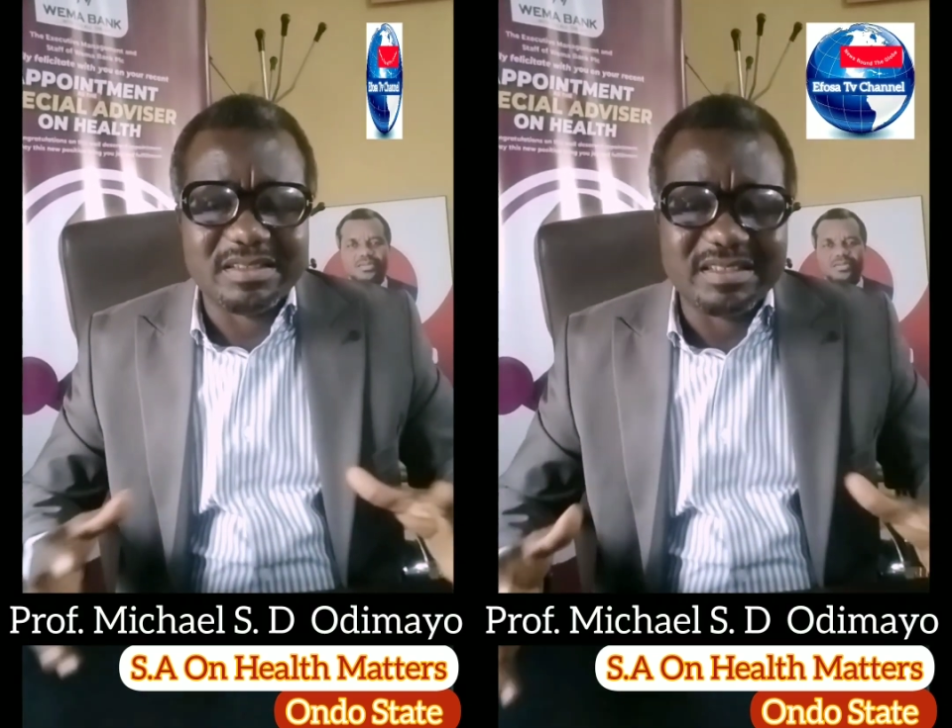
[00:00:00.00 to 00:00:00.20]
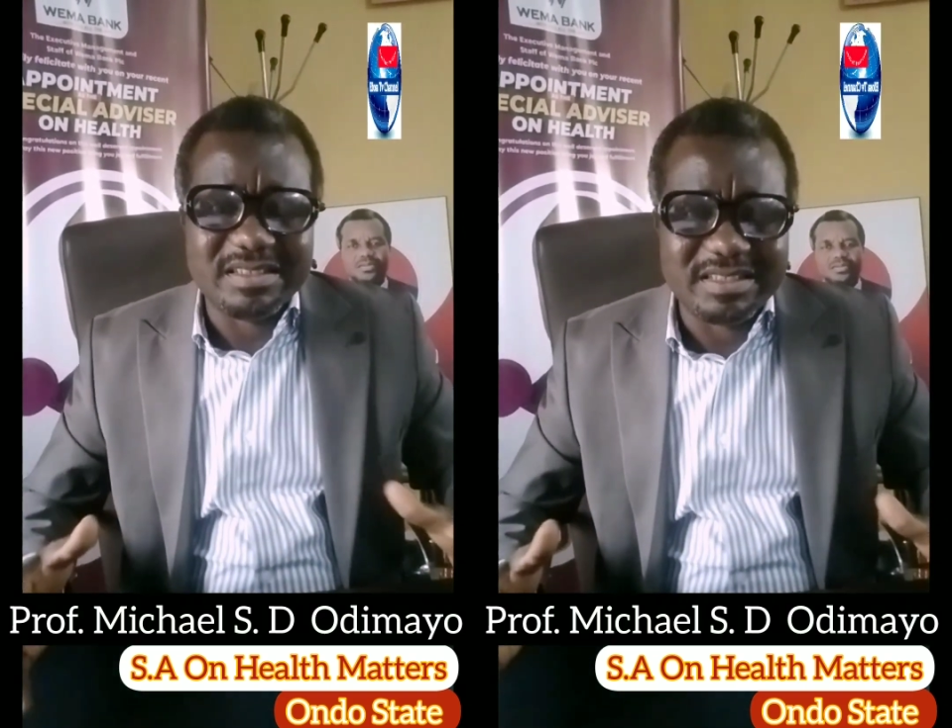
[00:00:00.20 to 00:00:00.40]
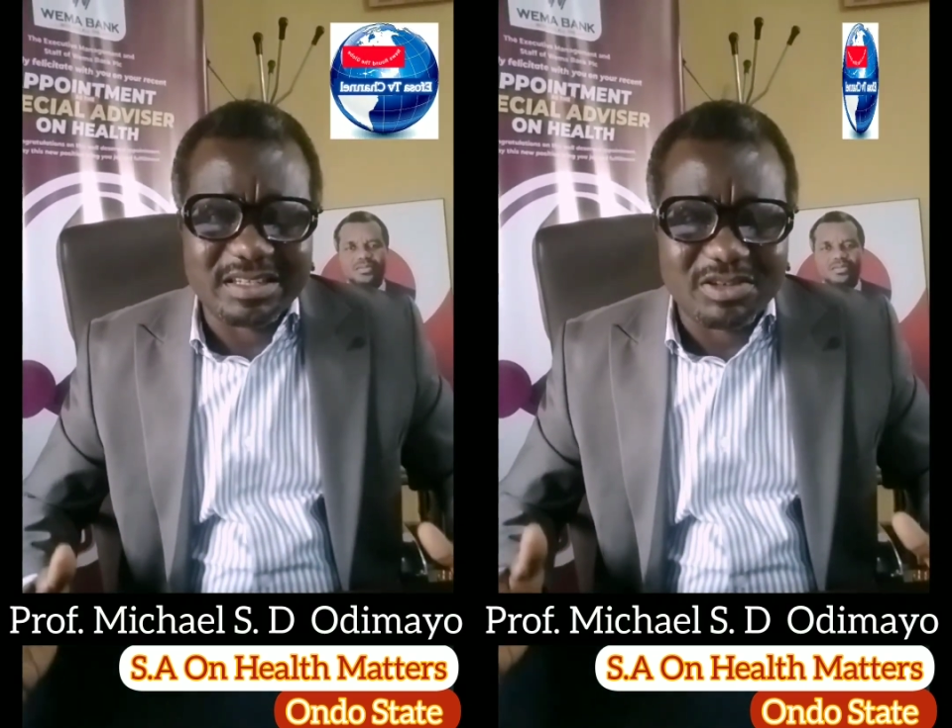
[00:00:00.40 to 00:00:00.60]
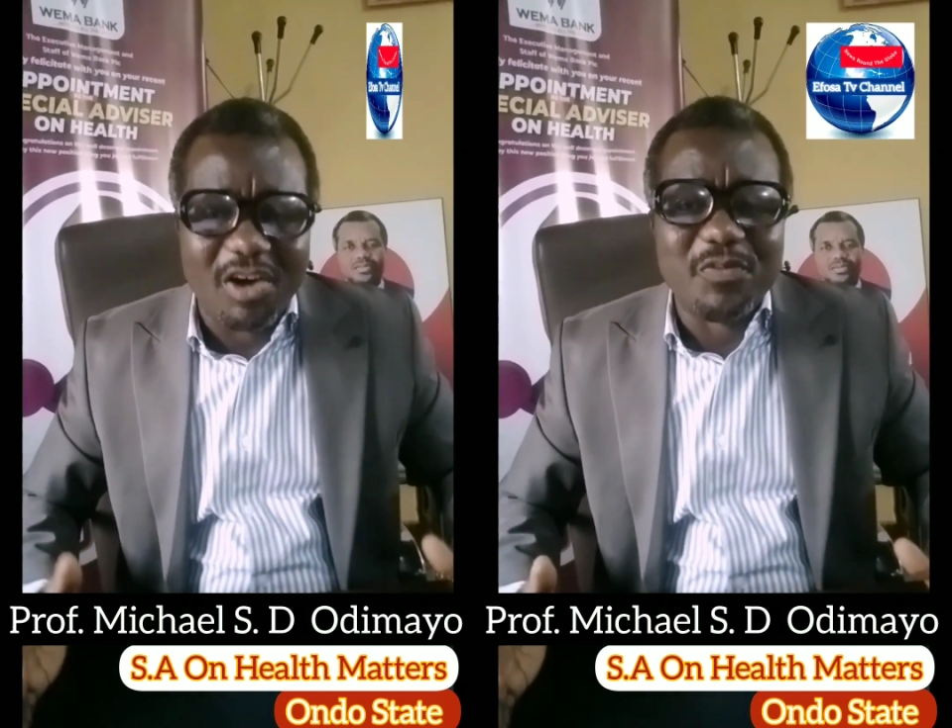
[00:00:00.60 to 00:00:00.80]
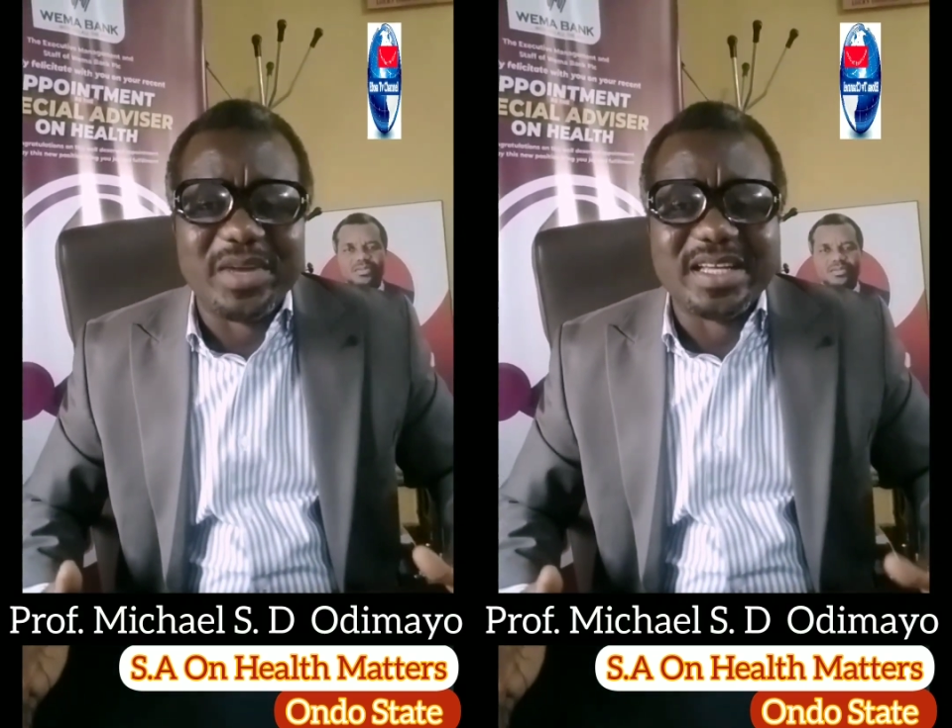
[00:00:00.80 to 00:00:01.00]
the
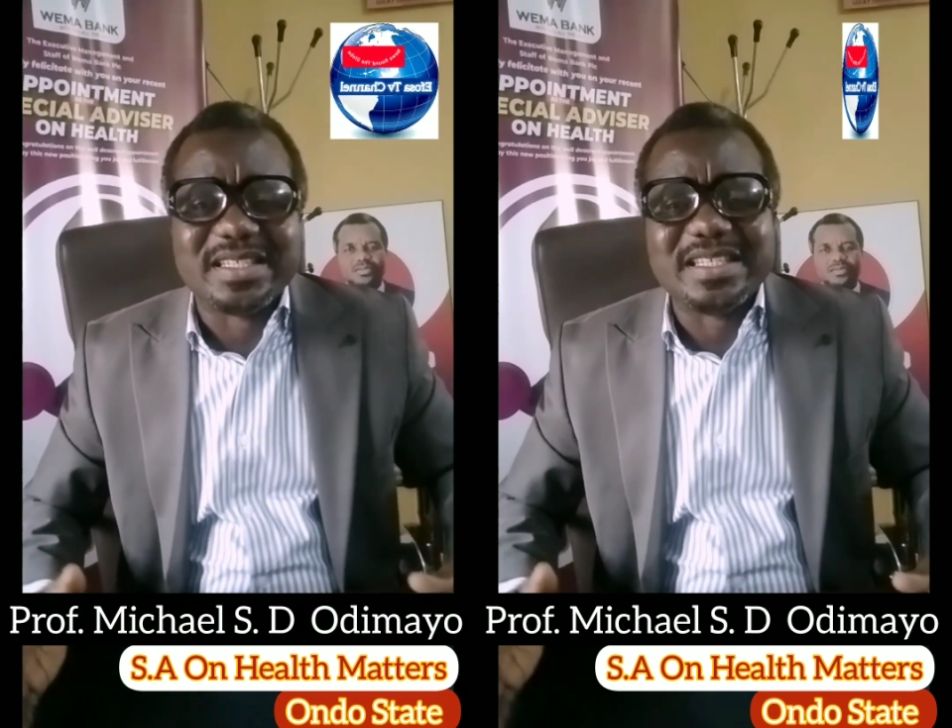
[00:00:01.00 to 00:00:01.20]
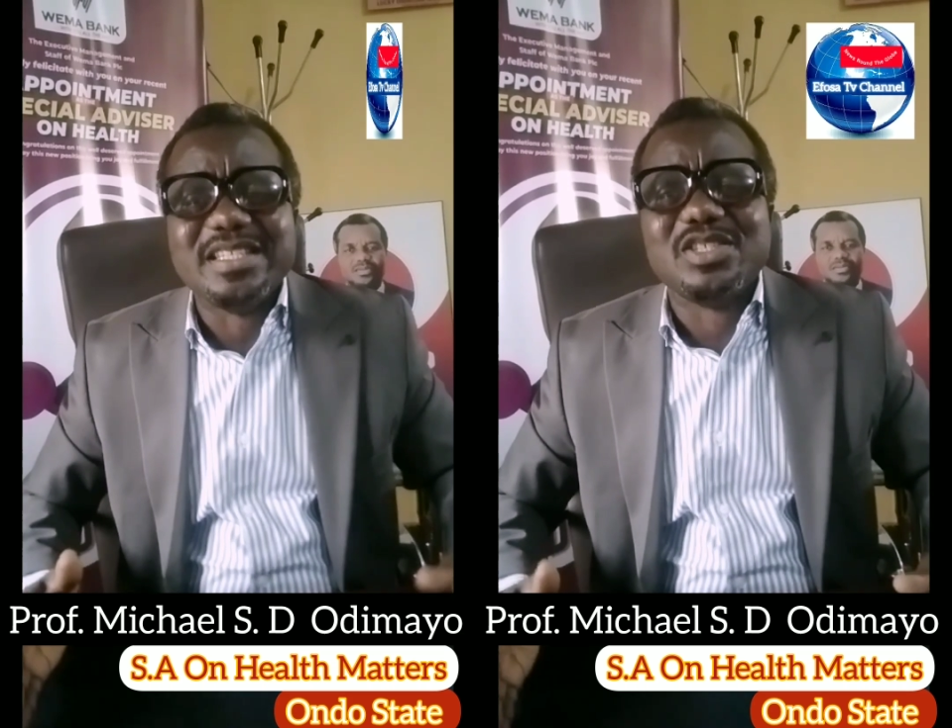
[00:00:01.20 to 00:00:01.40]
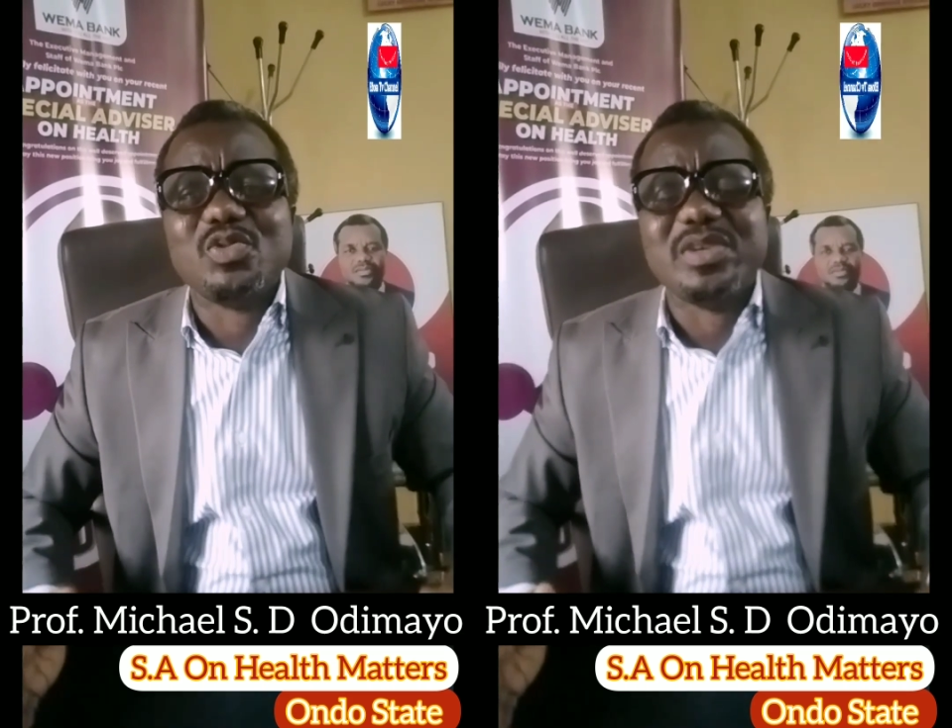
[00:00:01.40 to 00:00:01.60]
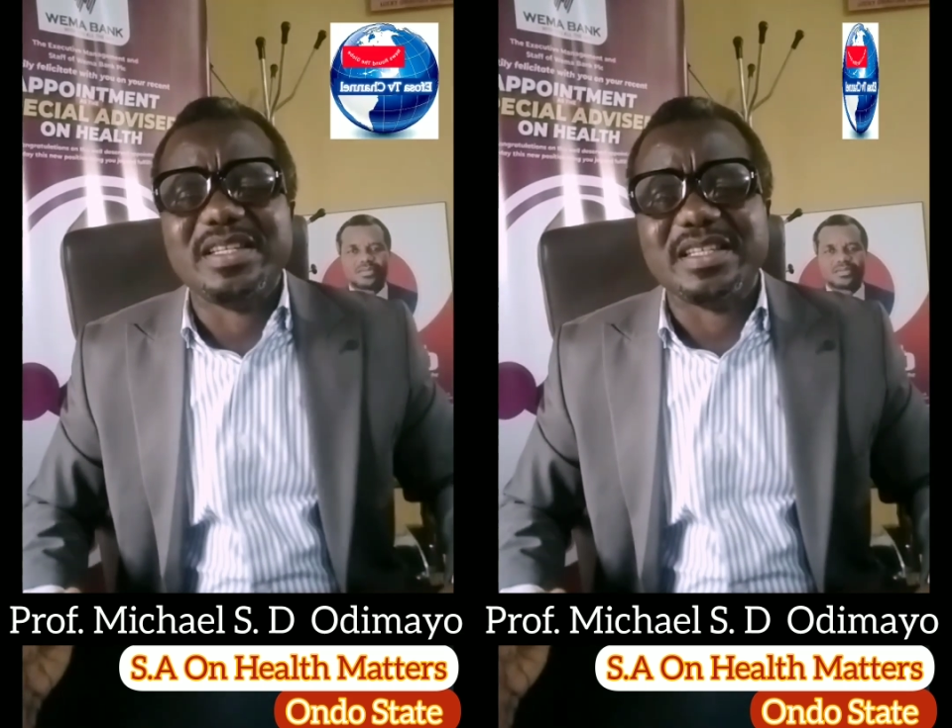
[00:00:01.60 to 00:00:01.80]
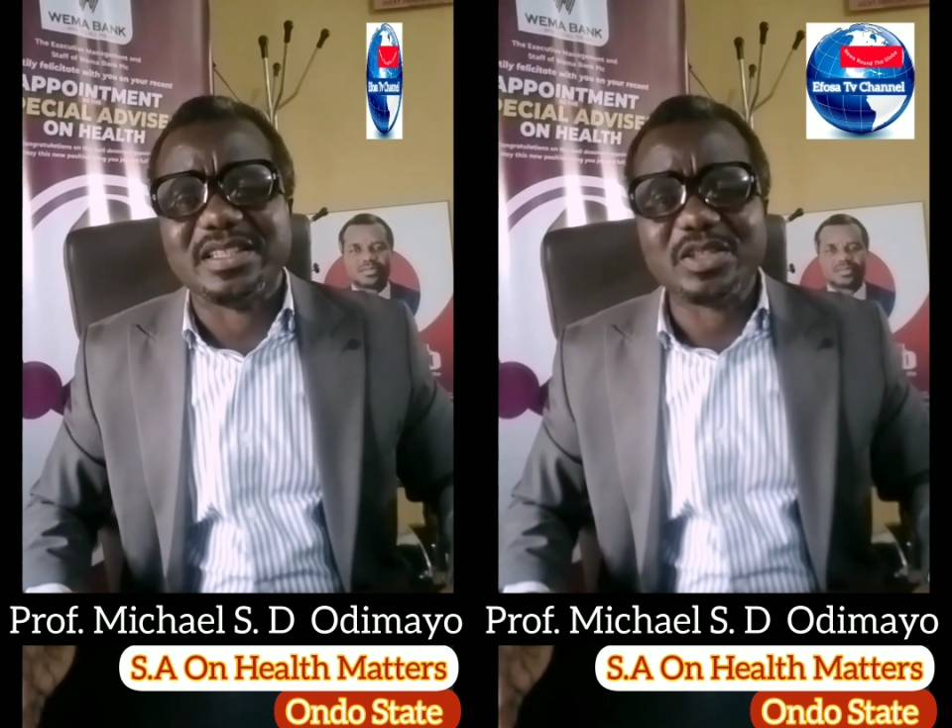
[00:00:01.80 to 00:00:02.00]
government is doing it,